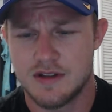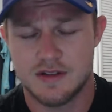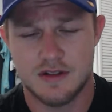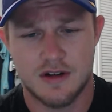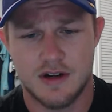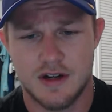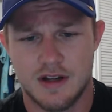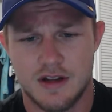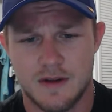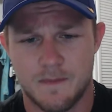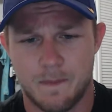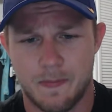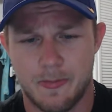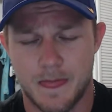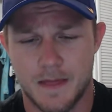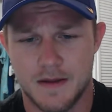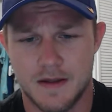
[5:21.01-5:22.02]
Sorry,
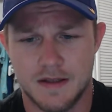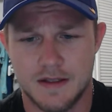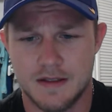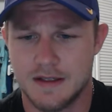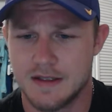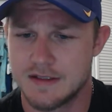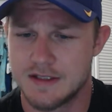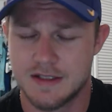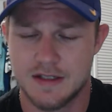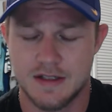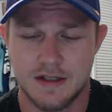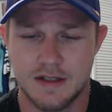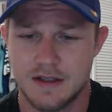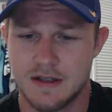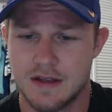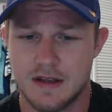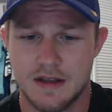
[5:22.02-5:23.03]
like it's
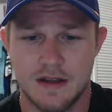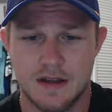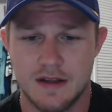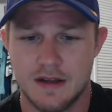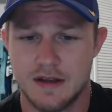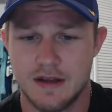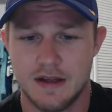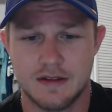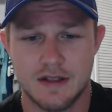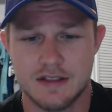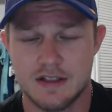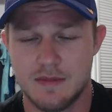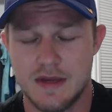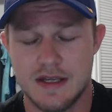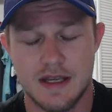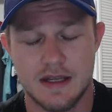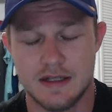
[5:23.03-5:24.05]
it doesn't
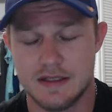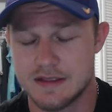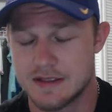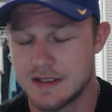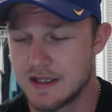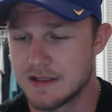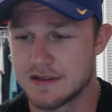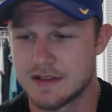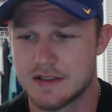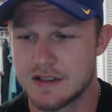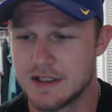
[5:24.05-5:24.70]
make any sense.